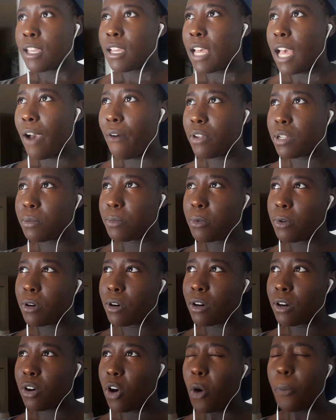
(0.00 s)

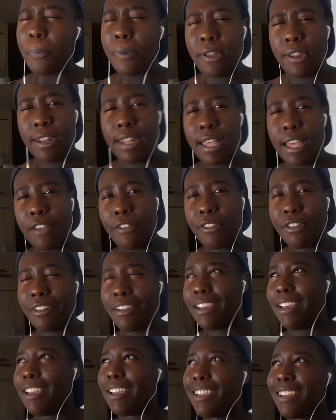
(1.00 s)
more open. I feel
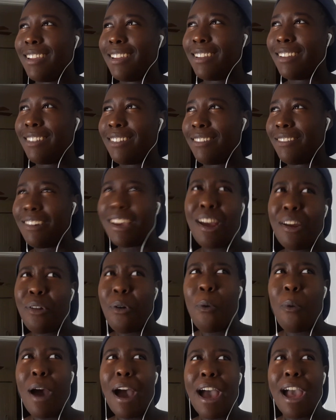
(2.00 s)
like I don't know
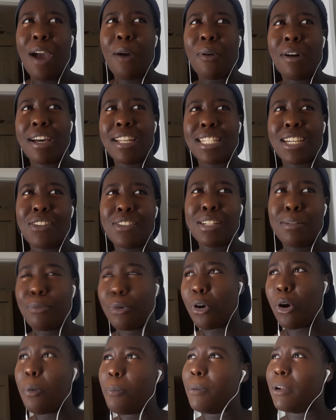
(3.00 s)
why I was
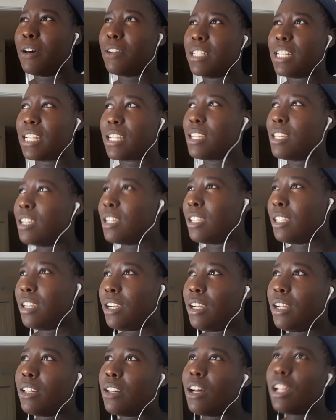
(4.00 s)
more open. I was like,
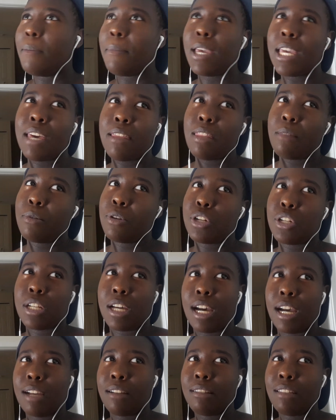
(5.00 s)
let me give them a
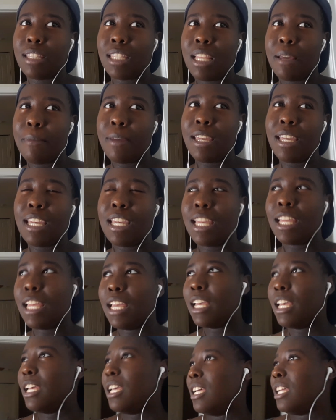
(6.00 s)
shot. Let me
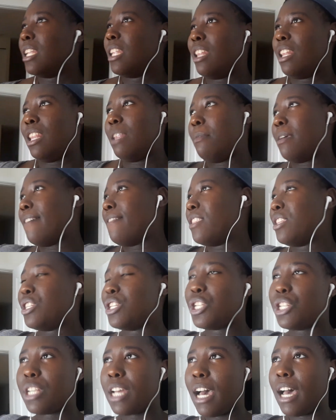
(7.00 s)
give this a
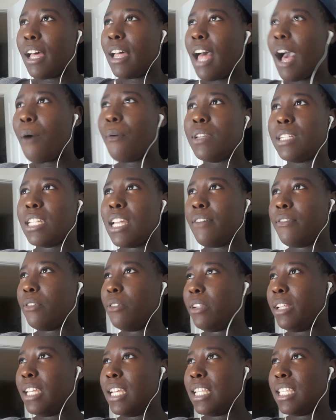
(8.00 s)
shot. I was never
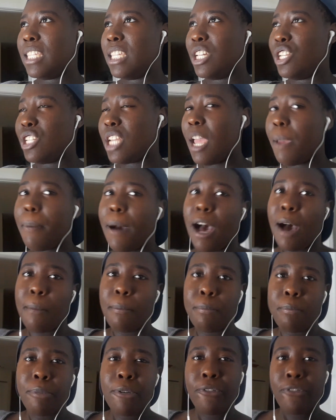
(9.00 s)
really into
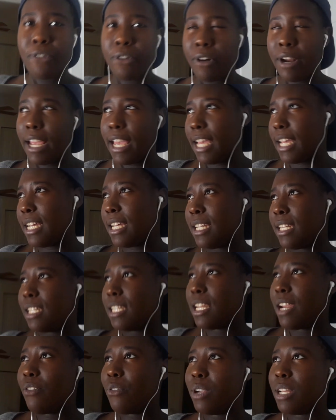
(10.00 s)
J-pop beforehand.
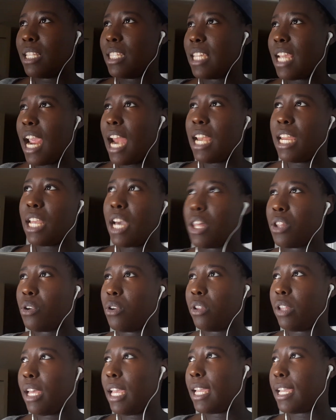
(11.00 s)
Never into any other
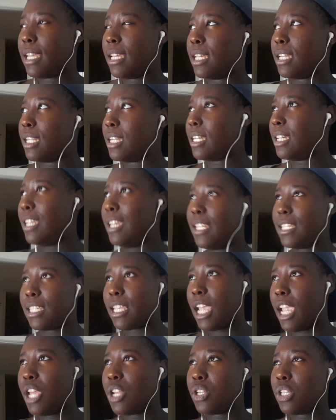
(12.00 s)
like East
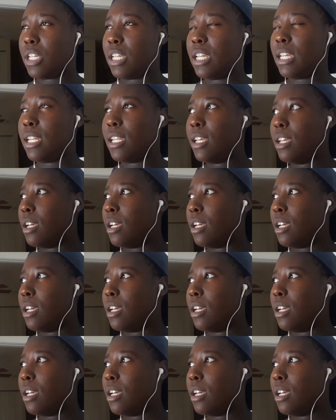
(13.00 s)
Asian